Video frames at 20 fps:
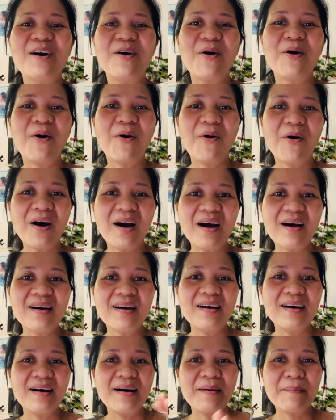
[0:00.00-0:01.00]
or
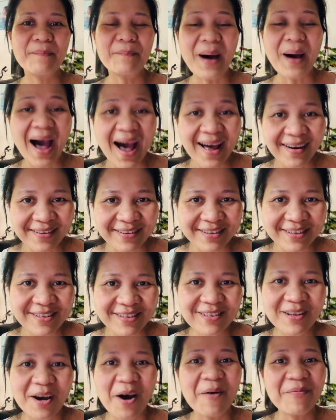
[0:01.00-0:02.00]

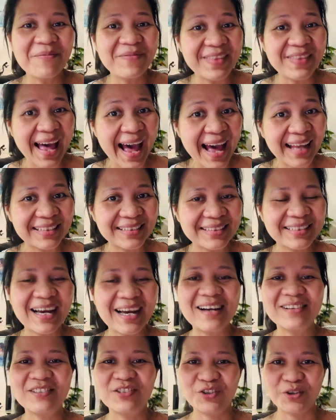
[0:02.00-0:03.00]
partners of that
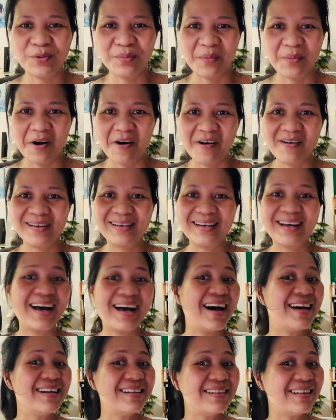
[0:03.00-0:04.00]
customer
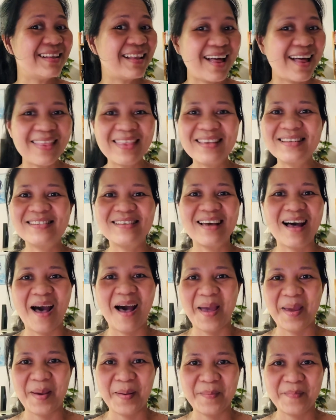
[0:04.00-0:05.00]
another
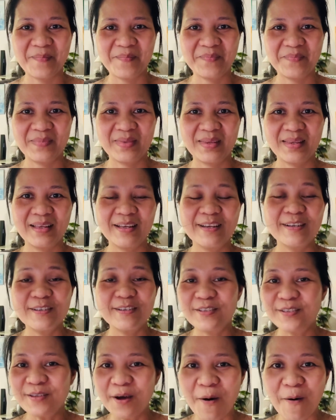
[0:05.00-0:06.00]
time.
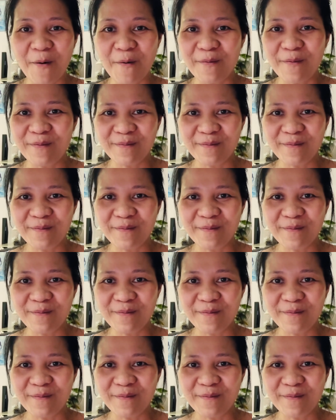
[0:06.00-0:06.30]
So